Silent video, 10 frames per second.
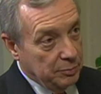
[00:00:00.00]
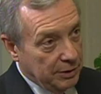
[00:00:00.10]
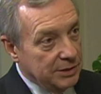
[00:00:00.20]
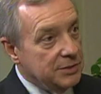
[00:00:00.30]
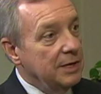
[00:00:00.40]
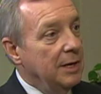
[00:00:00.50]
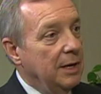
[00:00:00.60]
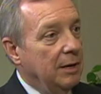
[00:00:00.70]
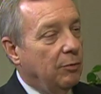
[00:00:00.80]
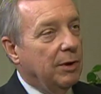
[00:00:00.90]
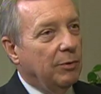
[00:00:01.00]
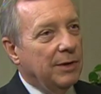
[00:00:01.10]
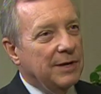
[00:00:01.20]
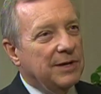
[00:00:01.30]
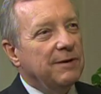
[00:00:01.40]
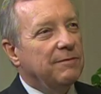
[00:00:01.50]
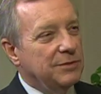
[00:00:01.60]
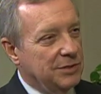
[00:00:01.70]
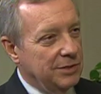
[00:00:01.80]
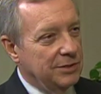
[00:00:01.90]
Police? What are the
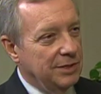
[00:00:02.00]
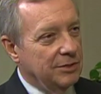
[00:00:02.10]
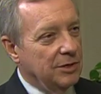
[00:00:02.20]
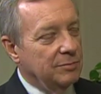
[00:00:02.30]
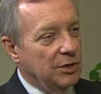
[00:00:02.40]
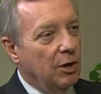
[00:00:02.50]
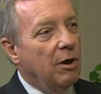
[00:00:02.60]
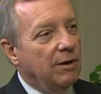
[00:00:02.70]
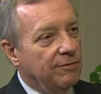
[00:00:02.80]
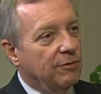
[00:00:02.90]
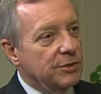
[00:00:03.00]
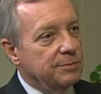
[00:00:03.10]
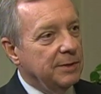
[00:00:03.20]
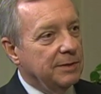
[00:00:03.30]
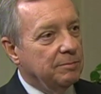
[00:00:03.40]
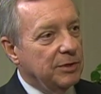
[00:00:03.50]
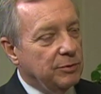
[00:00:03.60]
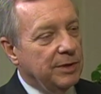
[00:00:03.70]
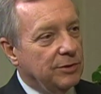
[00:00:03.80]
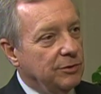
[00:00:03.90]
differences in terms of law enforcement
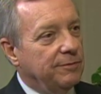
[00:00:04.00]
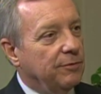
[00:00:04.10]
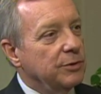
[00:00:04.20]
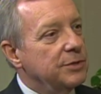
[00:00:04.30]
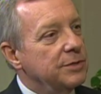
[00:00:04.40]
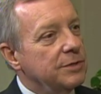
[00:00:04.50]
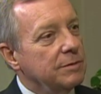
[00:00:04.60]
between the two forces?